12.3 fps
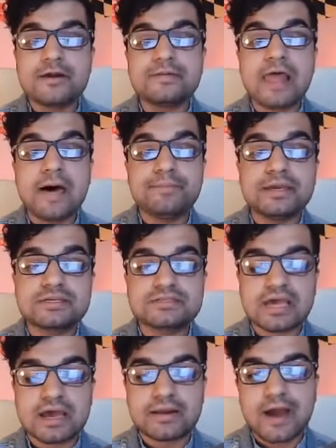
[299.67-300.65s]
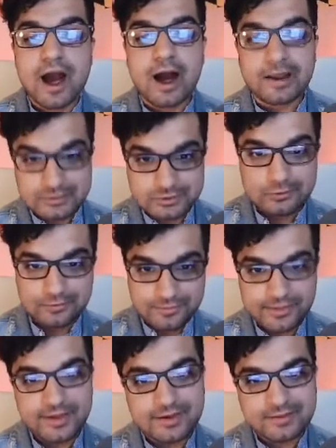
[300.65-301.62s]
That being said, I do
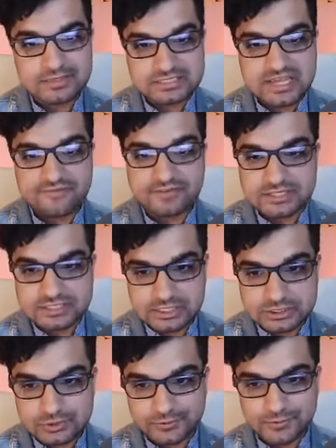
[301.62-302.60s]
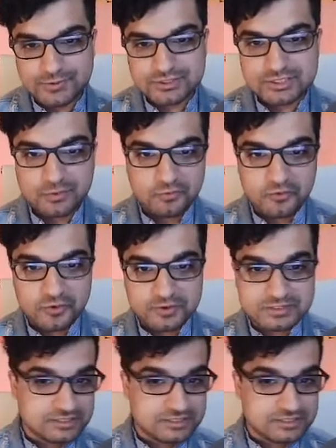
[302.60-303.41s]
think the 76ers would